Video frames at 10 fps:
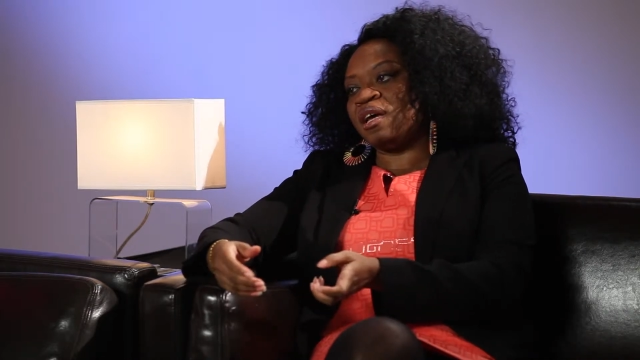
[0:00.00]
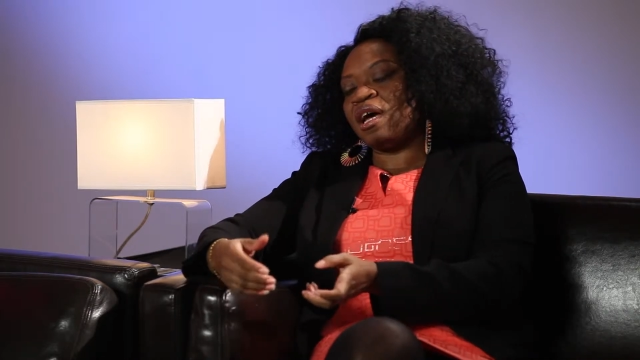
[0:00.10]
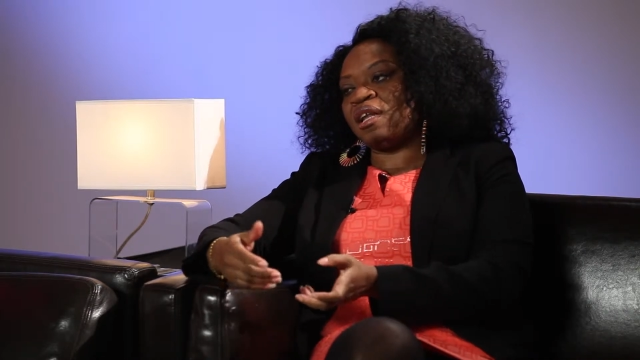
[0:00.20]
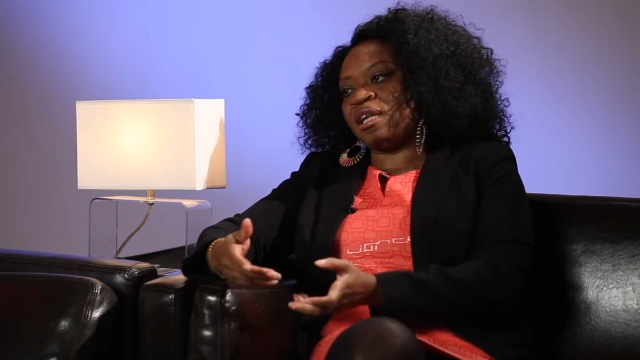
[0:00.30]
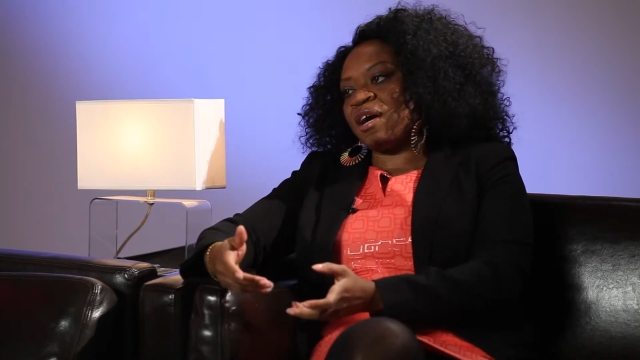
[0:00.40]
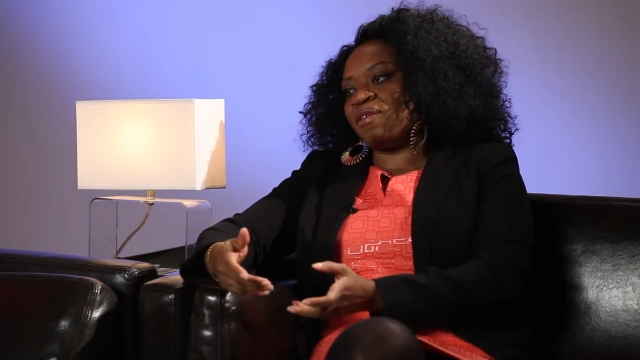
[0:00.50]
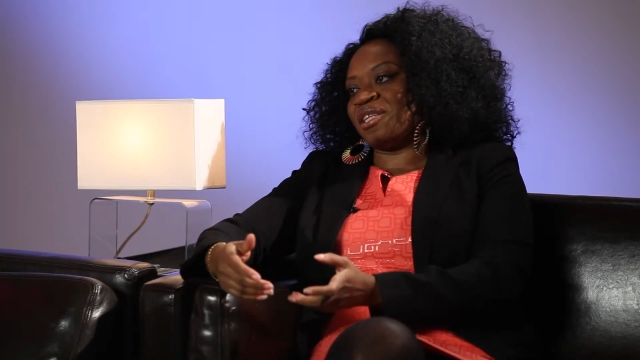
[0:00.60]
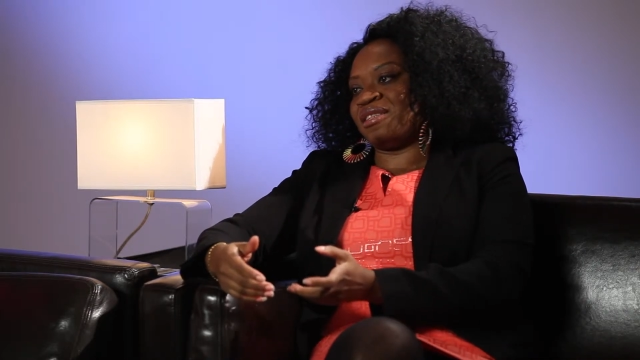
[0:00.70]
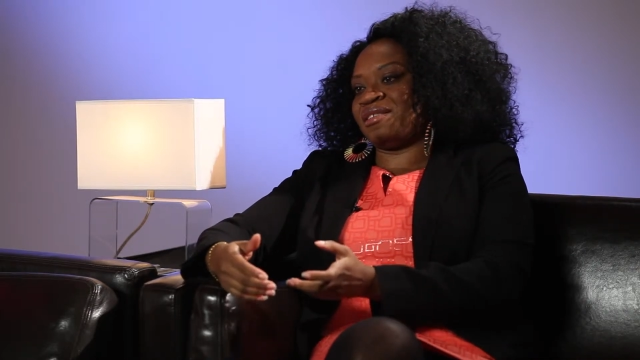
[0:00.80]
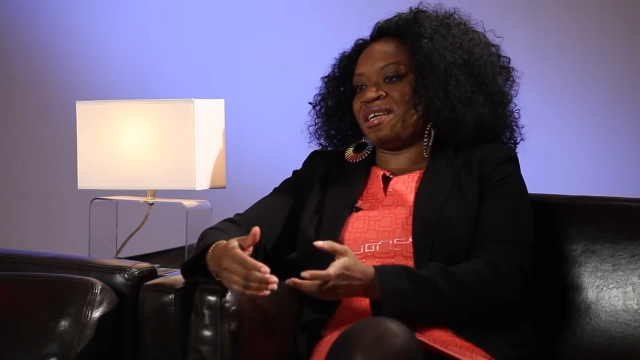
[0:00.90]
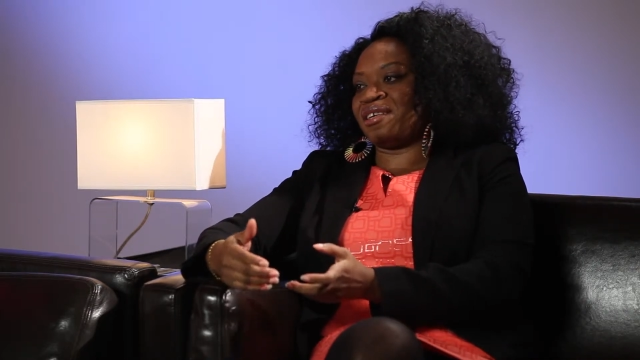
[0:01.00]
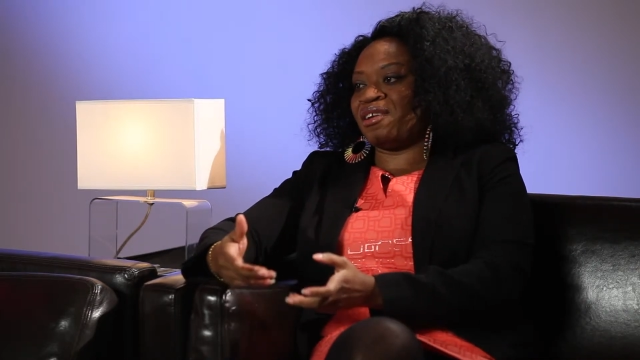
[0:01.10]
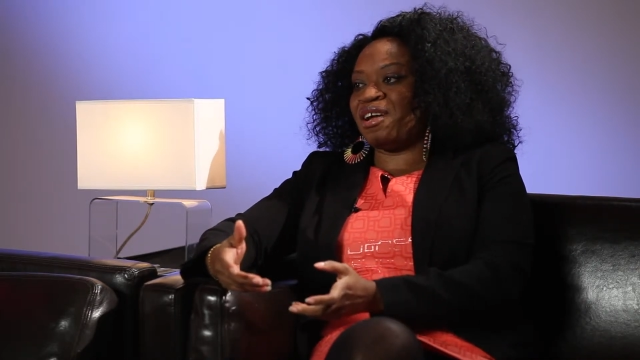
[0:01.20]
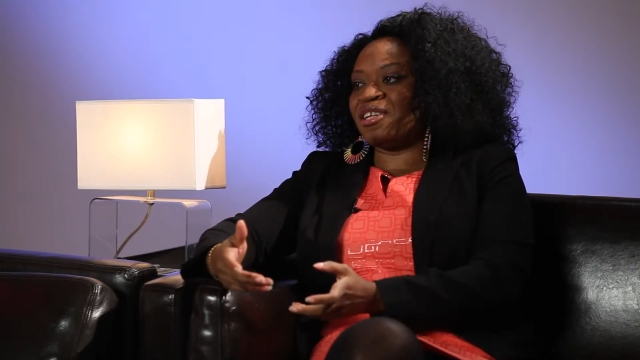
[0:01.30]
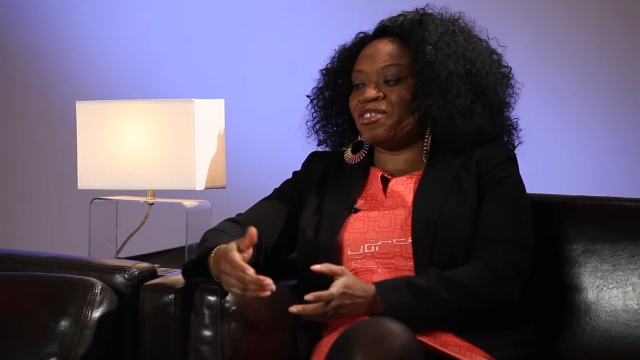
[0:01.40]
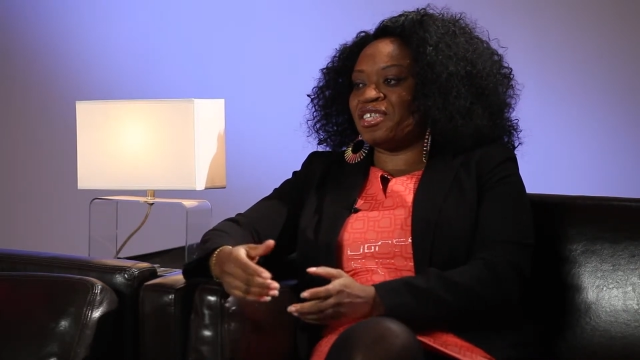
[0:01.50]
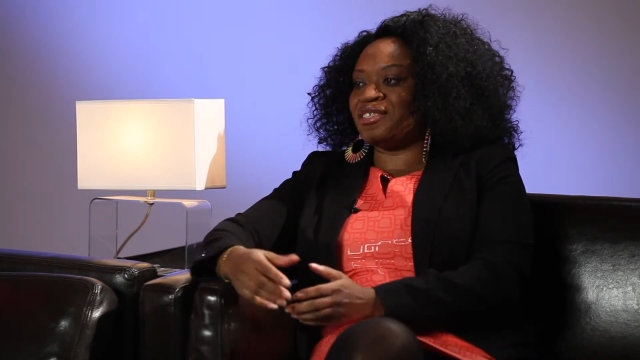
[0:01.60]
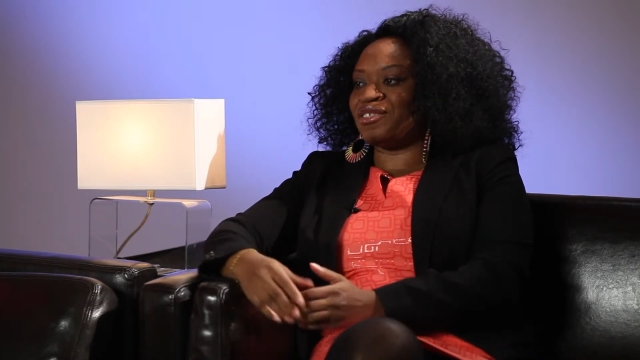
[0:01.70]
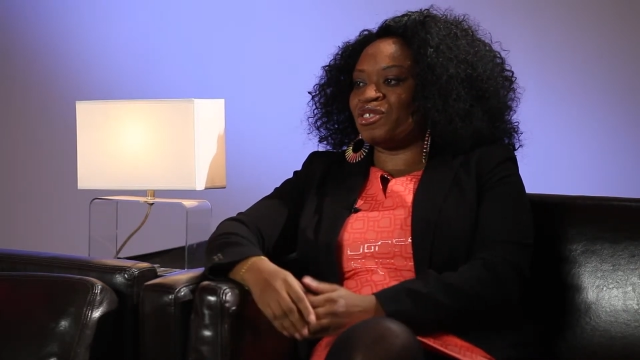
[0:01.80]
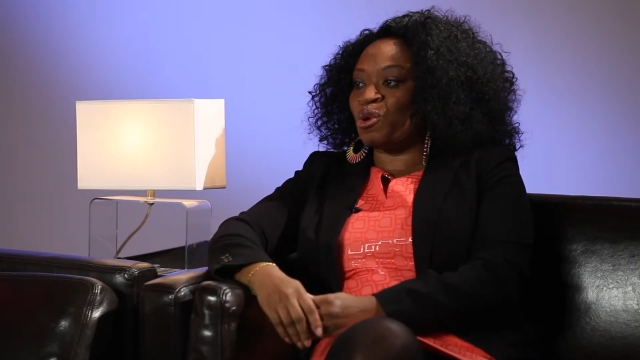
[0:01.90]
allowing the technology to
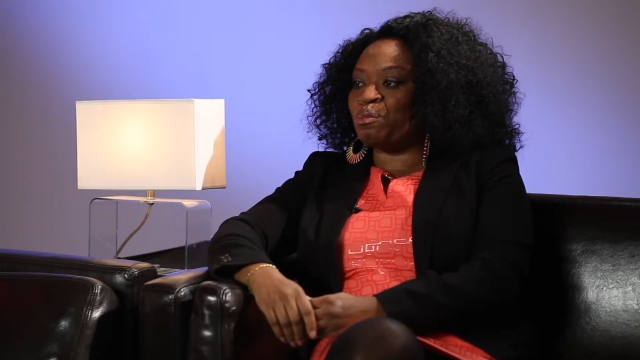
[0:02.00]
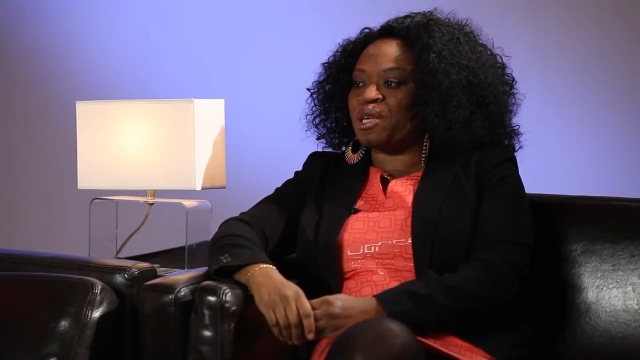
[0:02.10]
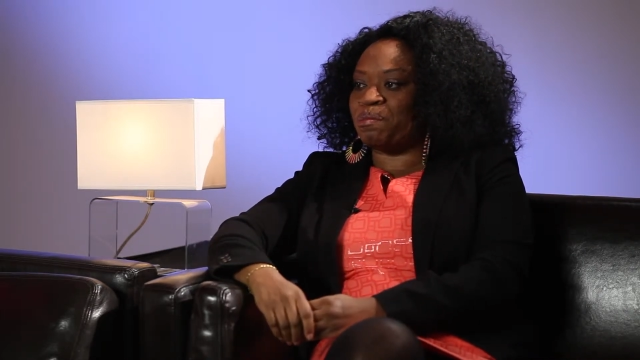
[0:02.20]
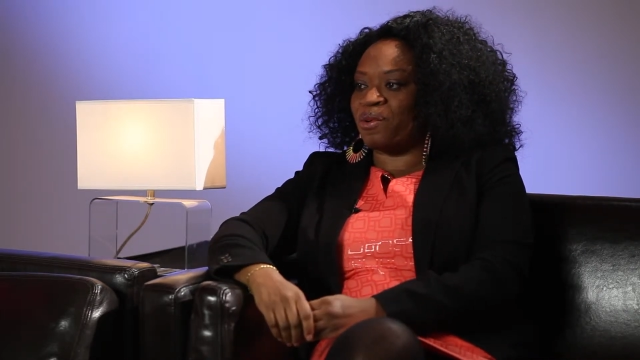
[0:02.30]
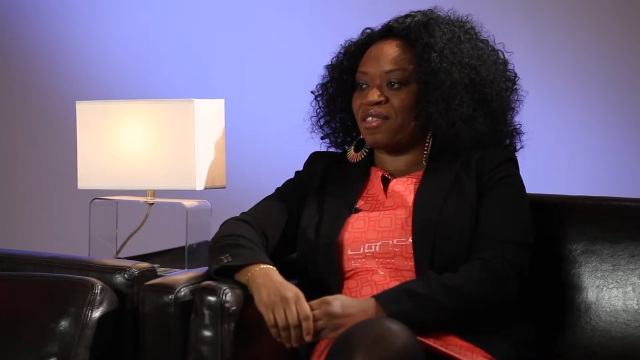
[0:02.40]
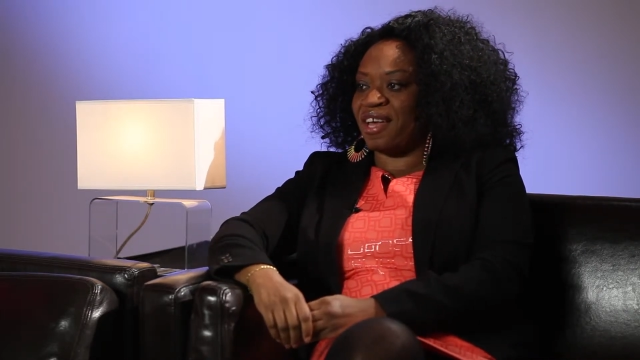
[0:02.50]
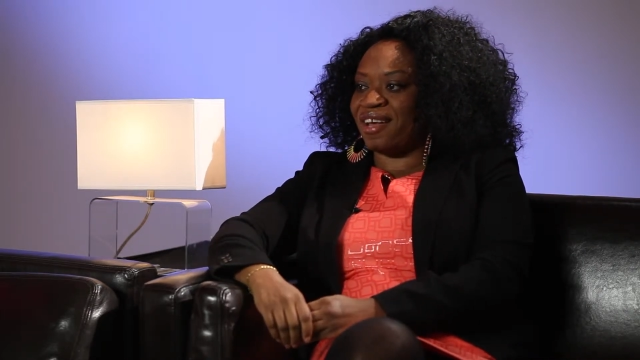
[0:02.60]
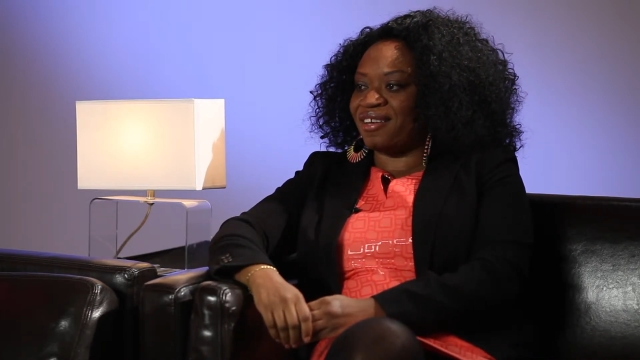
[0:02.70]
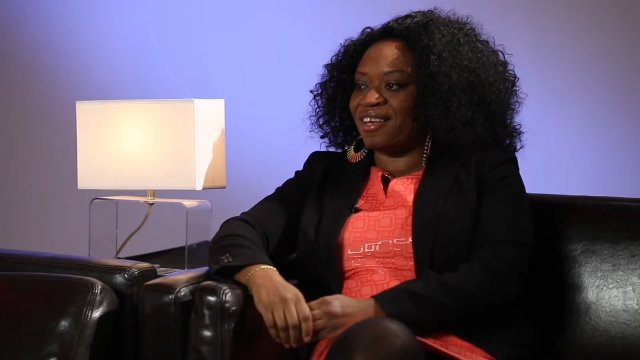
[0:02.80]
show people that,